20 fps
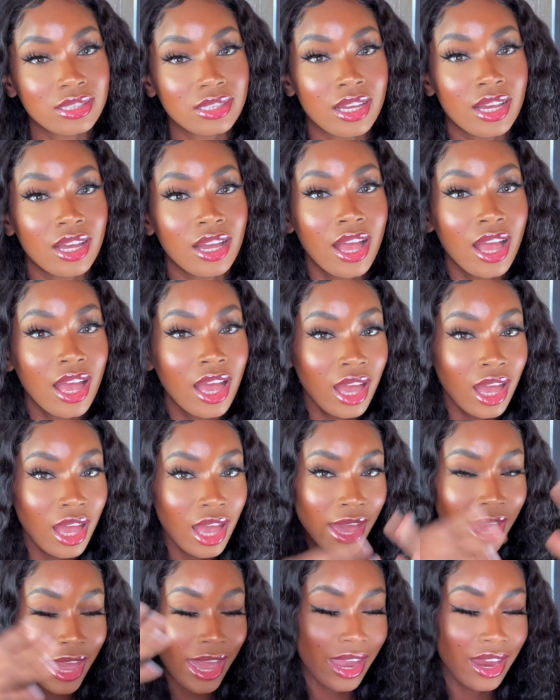a
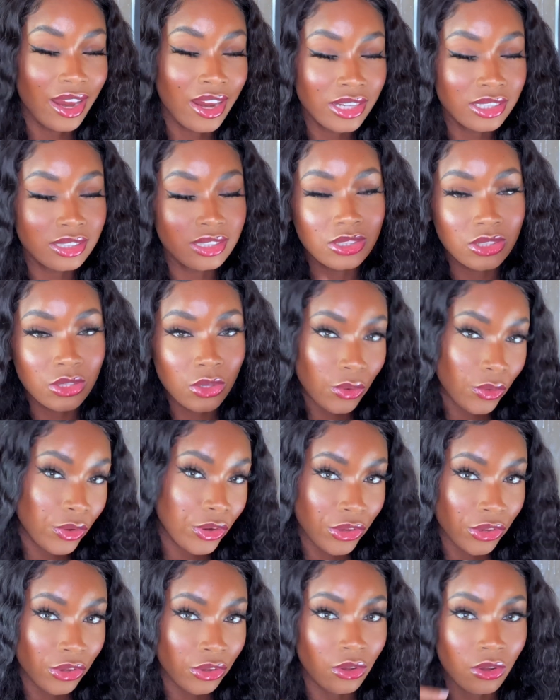hair
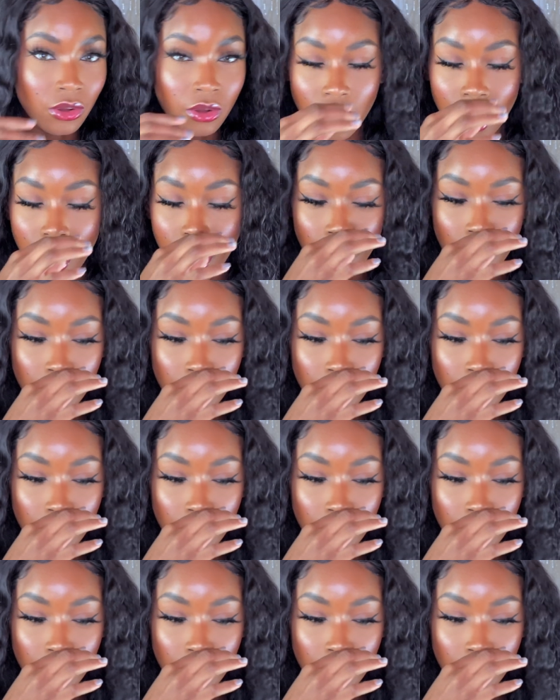tutorial.